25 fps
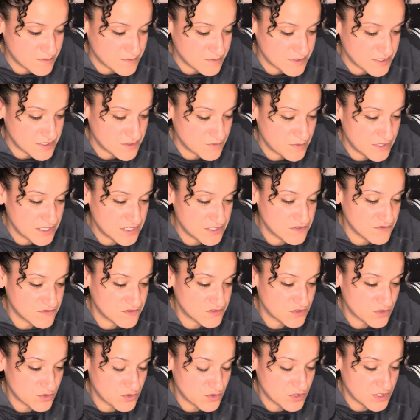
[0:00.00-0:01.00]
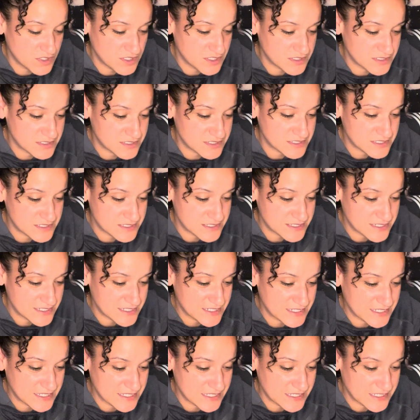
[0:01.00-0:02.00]
This Page of Swords
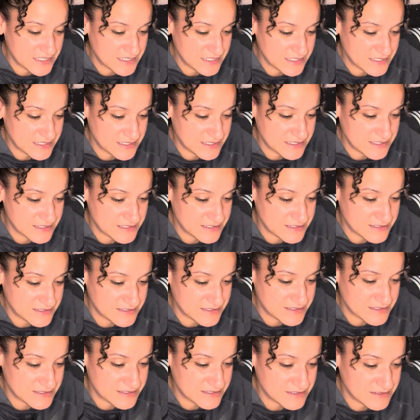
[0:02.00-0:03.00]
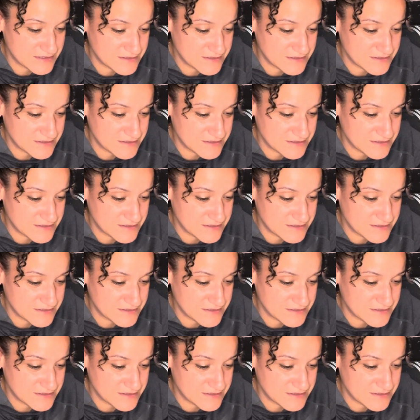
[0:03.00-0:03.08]
is